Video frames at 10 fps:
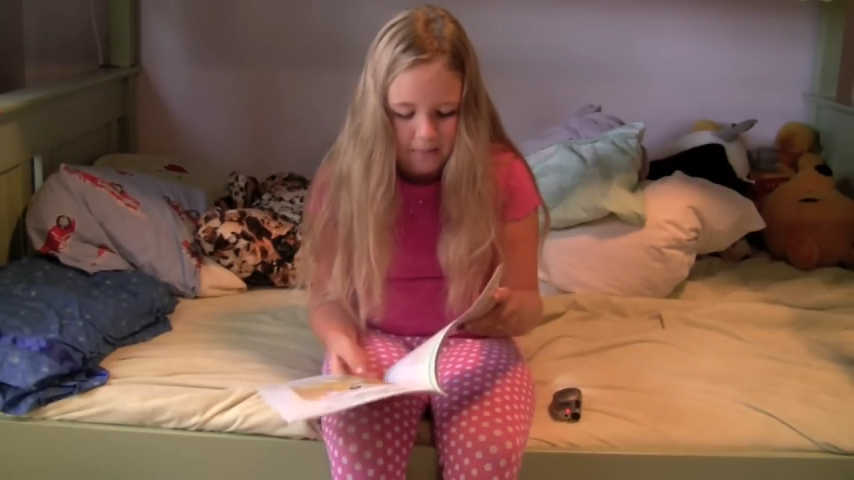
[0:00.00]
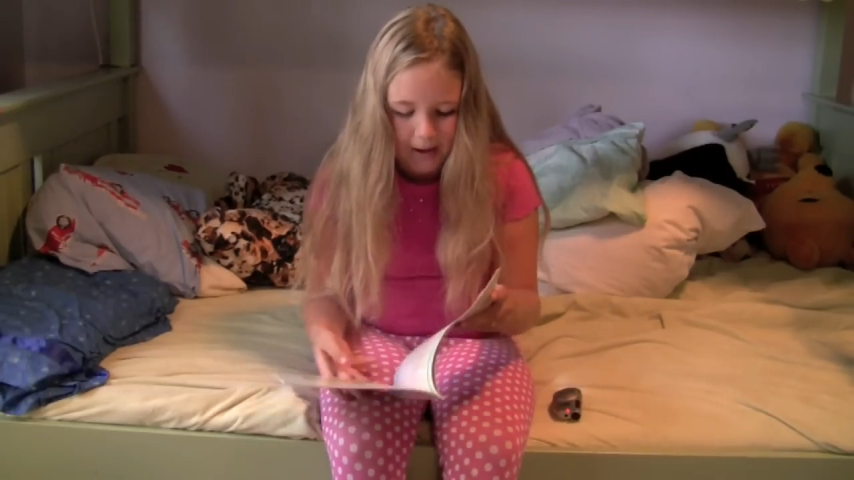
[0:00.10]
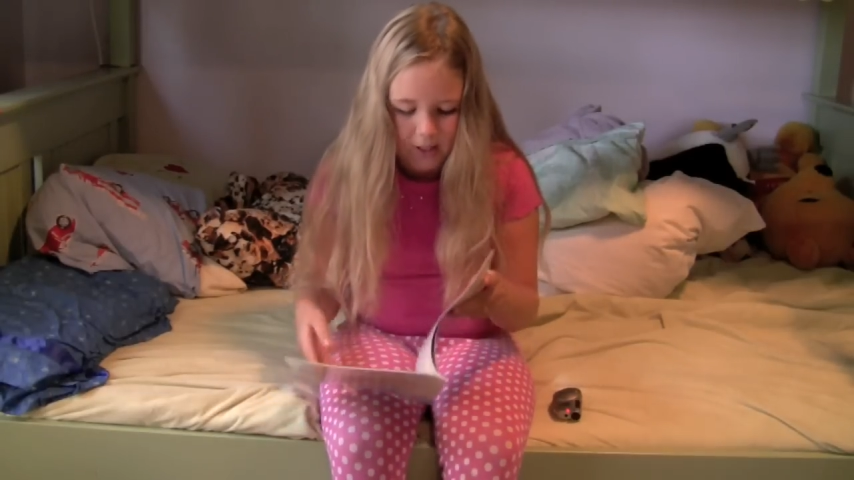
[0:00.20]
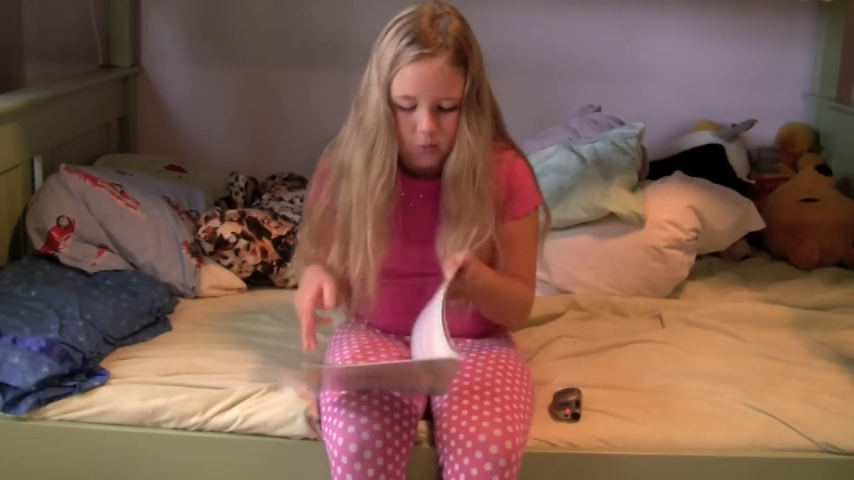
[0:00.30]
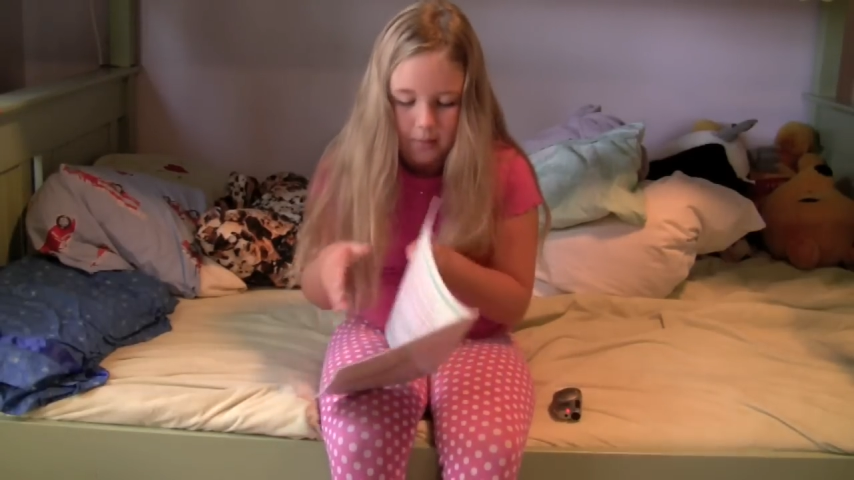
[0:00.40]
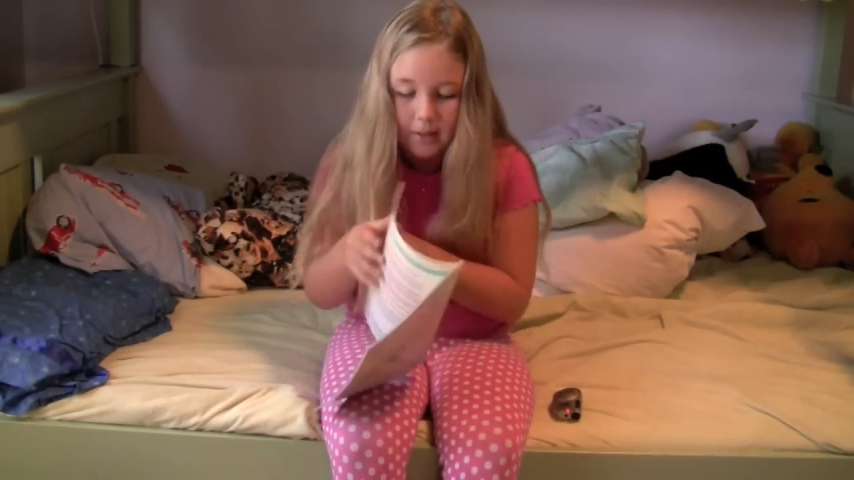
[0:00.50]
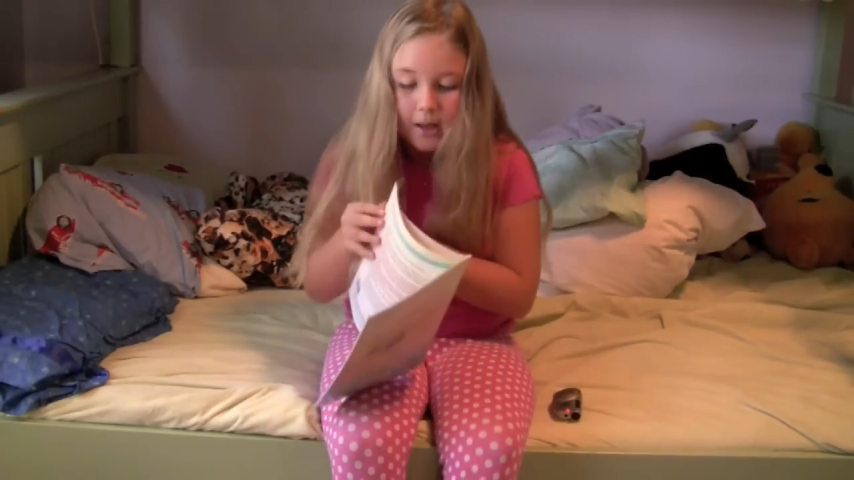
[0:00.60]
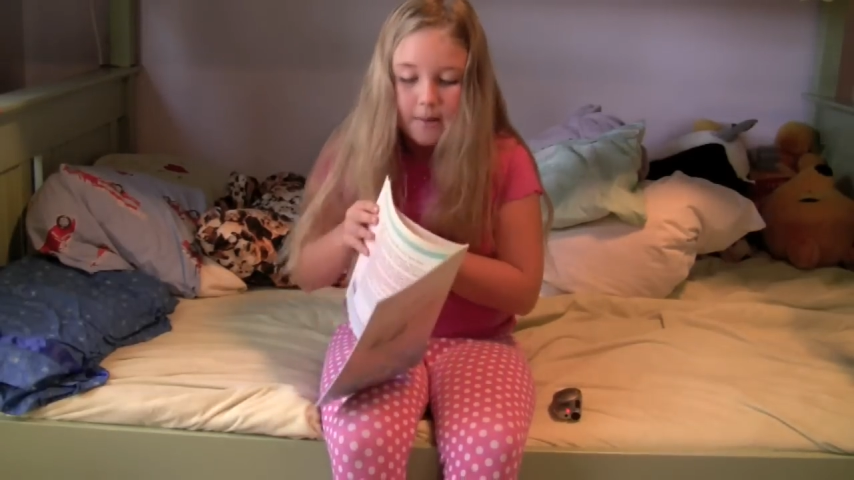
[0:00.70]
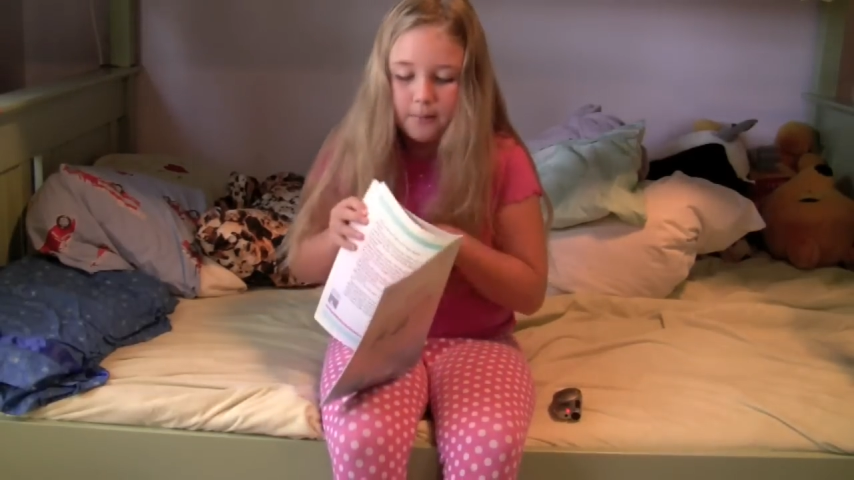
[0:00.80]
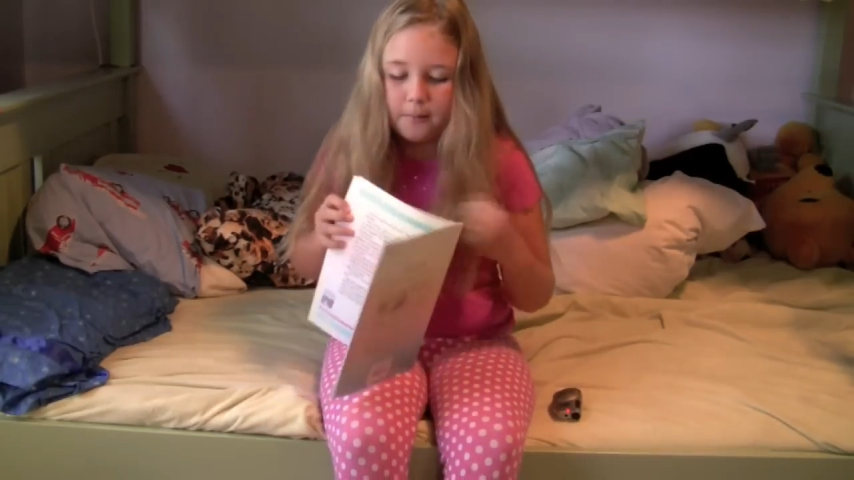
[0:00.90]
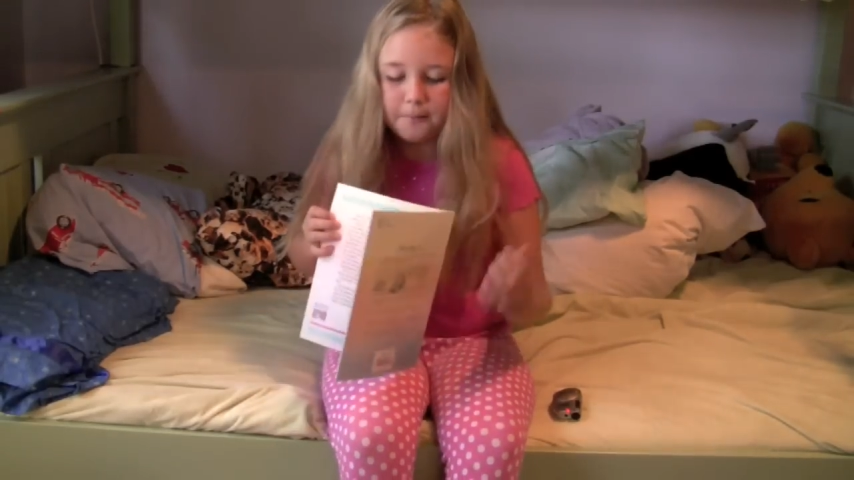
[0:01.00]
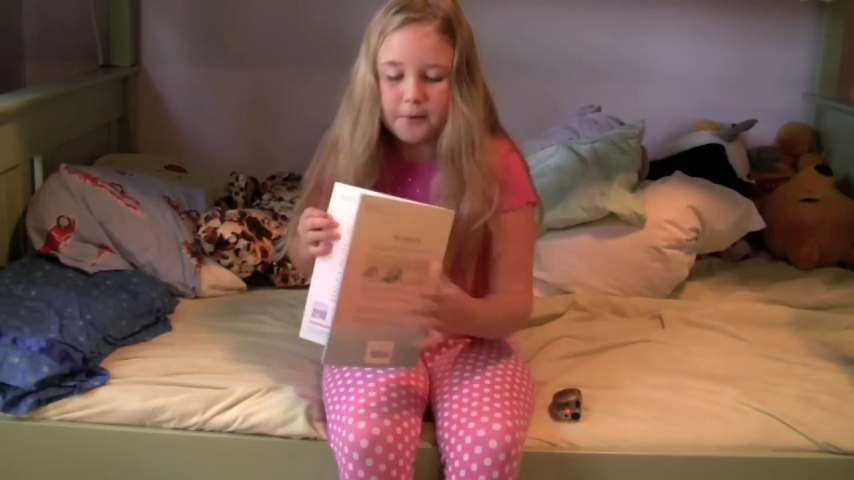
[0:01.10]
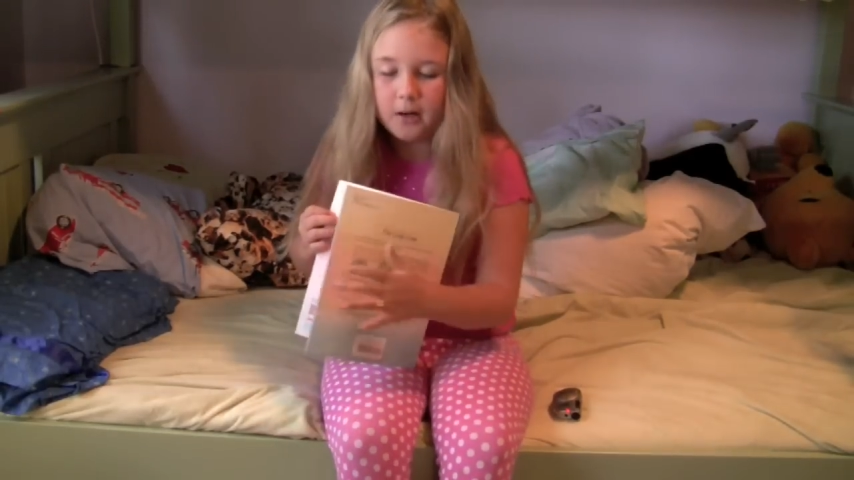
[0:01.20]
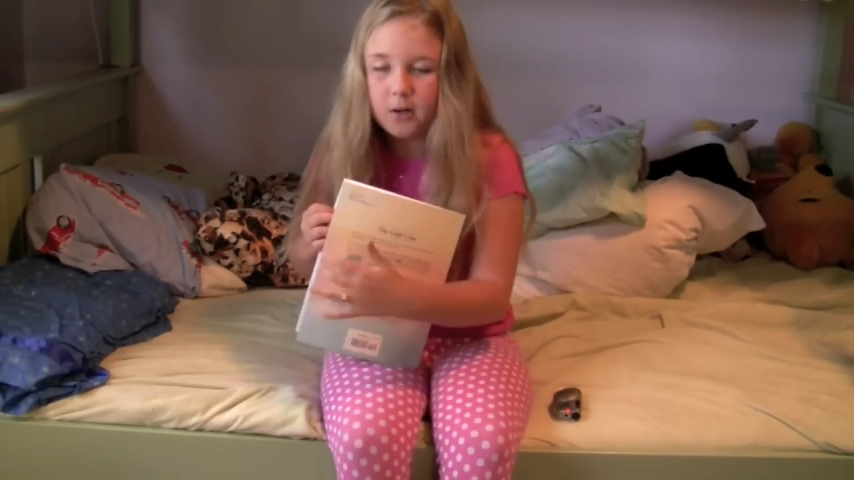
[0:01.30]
back to him from far